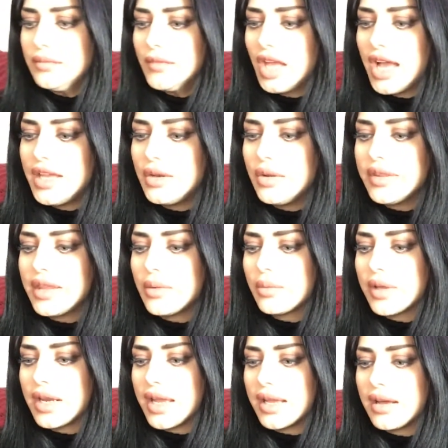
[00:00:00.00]
I know that
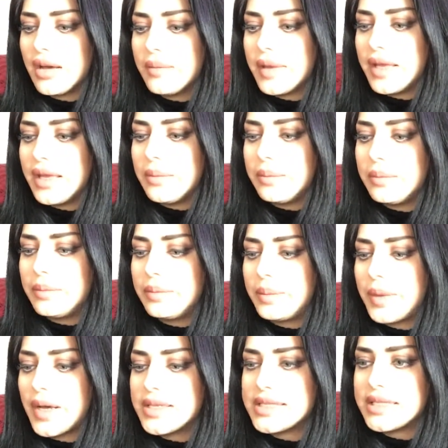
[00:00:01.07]
when I got my
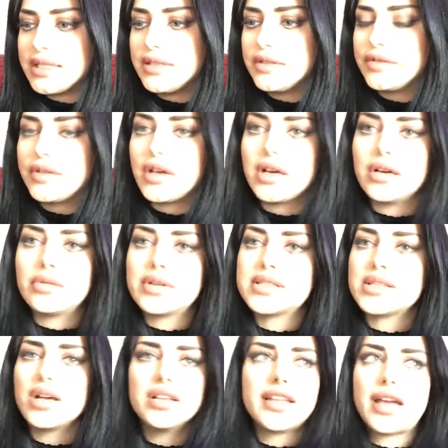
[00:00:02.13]
positive
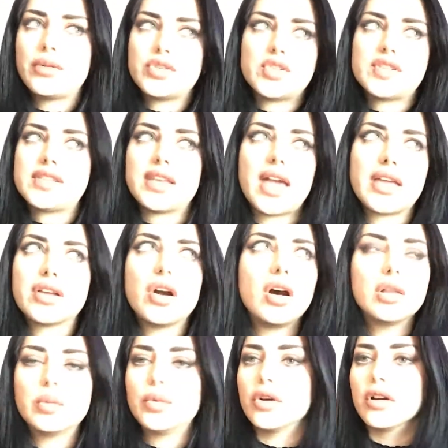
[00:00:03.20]
result, I was just like, I
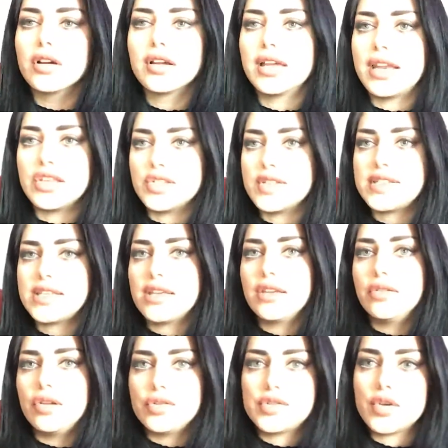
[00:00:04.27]
called work and I just said, you
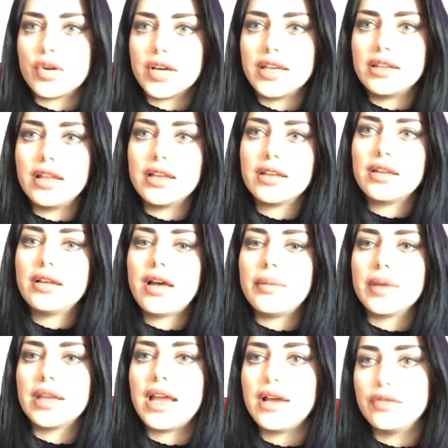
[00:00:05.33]
know, sorry, like, I'm
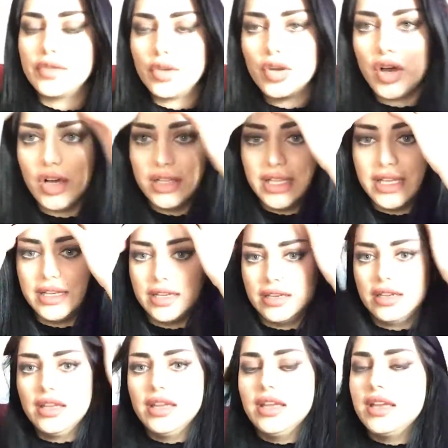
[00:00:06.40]
gonna have to call in, and
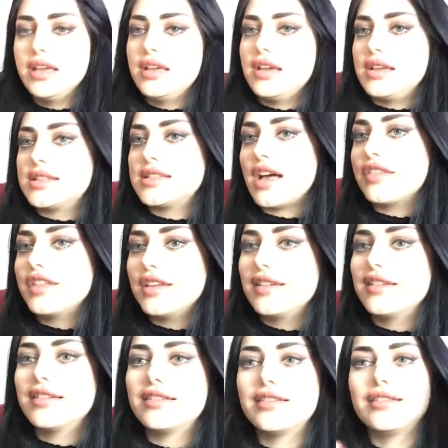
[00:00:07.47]
it's
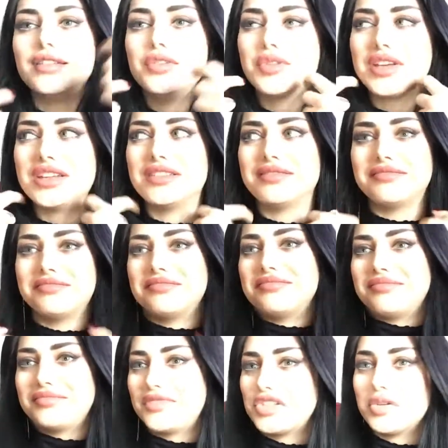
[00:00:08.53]
nothing you can
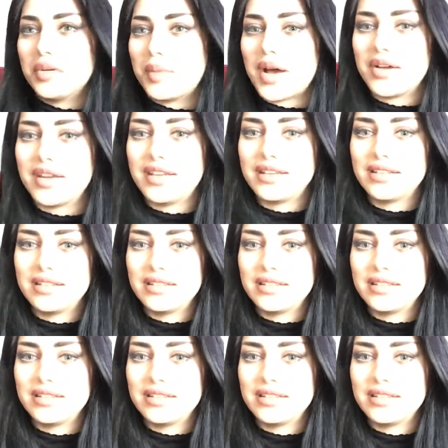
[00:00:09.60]
do about it.